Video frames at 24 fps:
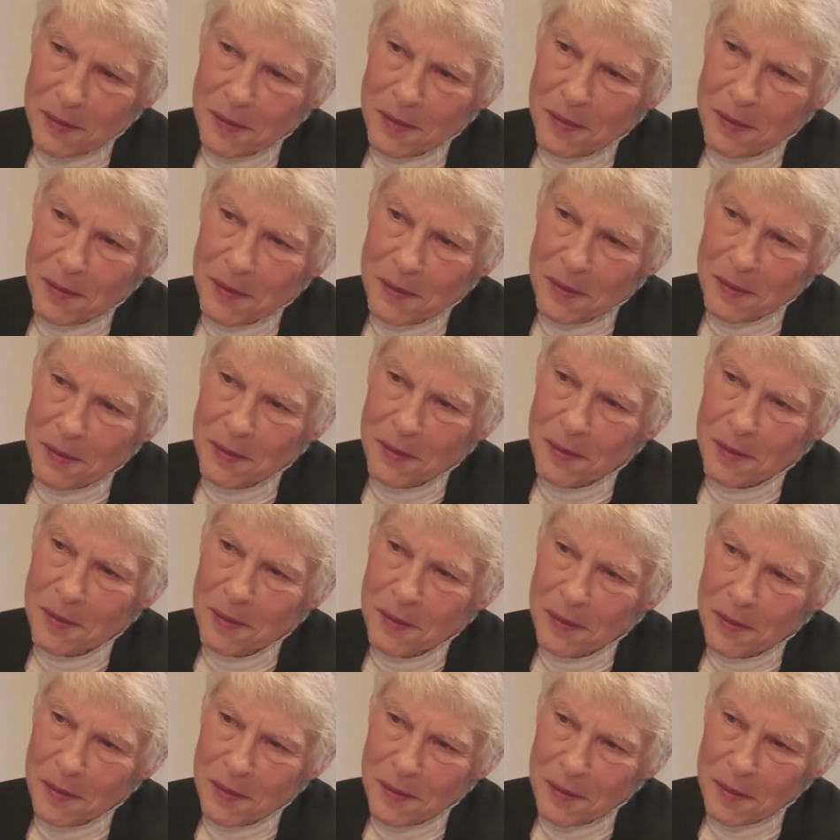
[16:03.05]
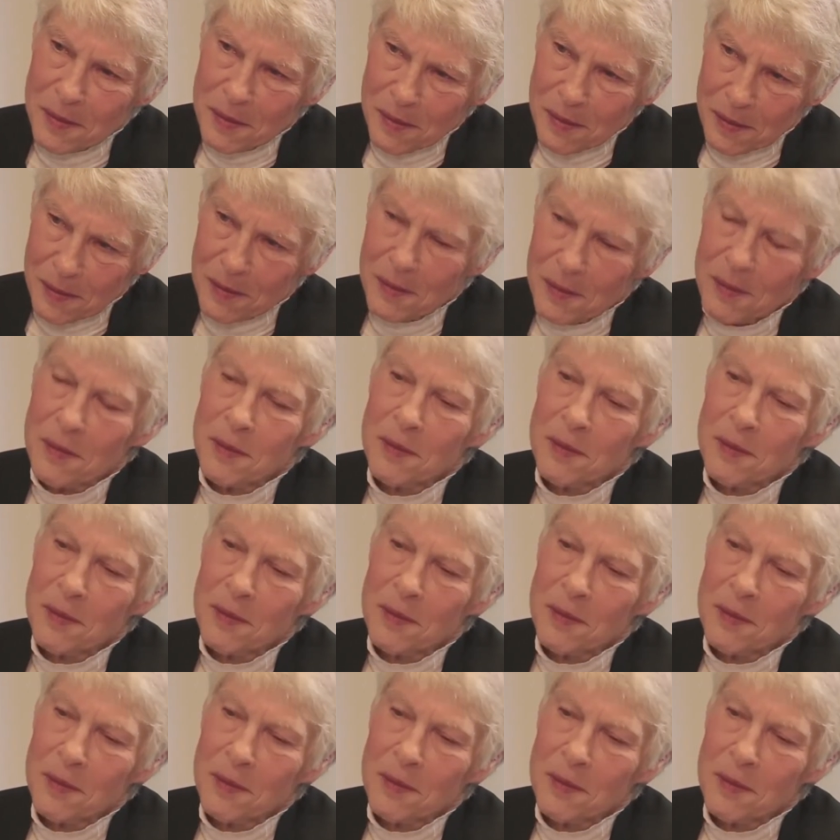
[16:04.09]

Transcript: I was opposed to that.